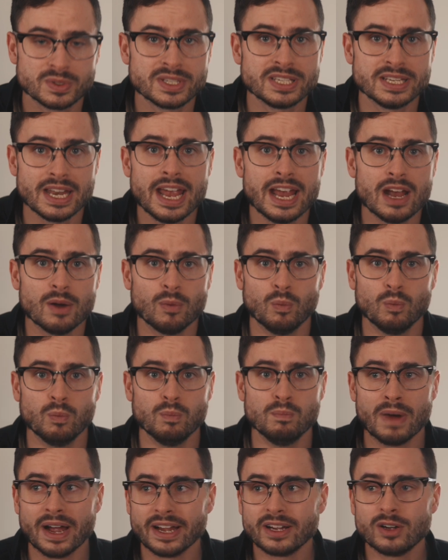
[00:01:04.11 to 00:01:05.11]
today
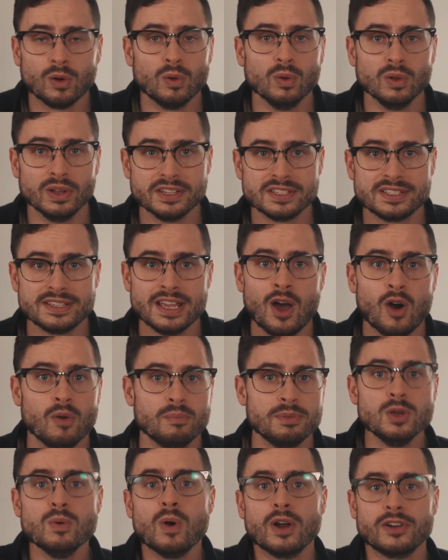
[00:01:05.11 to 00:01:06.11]
my goal is to
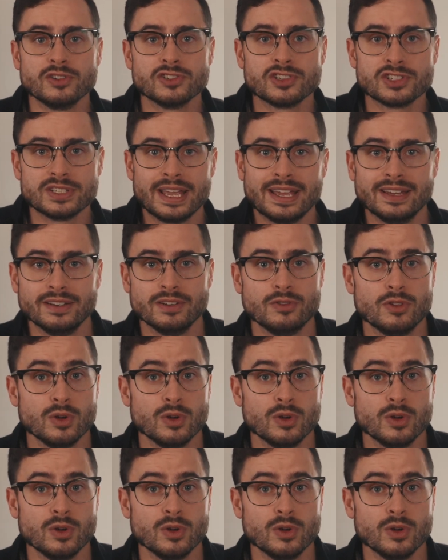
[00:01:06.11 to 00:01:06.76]
help you understand